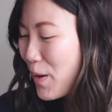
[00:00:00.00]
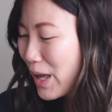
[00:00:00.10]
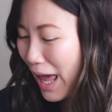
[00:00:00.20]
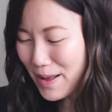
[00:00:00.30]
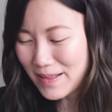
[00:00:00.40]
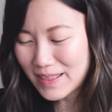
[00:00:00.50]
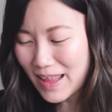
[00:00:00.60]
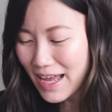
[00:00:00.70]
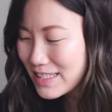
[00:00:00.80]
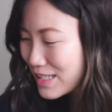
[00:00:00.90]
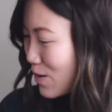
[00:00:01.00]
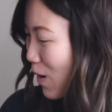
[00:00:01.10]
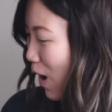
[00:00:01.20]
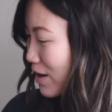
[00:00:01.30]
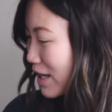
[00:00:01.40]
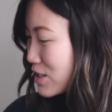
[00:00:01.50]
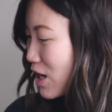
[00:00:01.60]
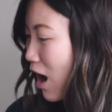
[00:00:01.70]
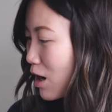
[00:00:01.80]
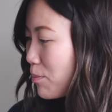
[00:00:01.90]
Okay, let's go on and
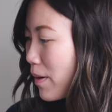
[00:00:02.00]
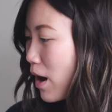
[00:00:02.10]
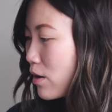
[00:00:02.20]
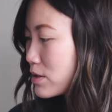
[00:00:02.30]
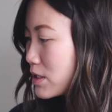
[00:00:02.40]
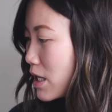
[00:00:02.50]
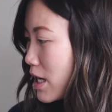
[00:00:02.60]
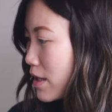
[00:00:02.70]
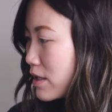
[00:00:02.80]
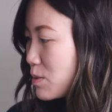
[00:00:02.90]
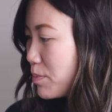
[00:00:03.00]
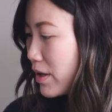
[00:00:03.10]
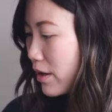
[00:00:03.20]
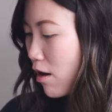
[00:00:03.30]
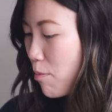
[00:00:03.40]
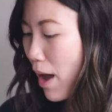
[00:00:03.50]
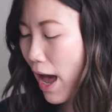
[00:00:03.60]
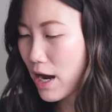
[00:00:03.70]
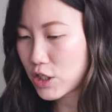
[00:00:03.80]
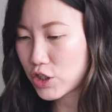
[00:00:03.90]
talk about this PR
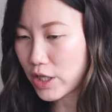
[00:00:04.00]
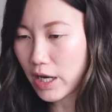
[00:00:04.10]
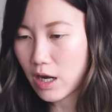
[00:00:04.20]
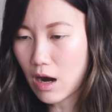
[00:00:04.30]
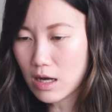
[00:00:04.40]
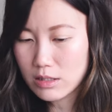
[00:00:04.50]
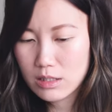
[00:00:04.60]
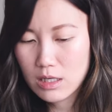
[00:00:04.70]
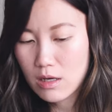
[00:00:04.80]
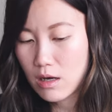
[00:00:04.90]
package that I got.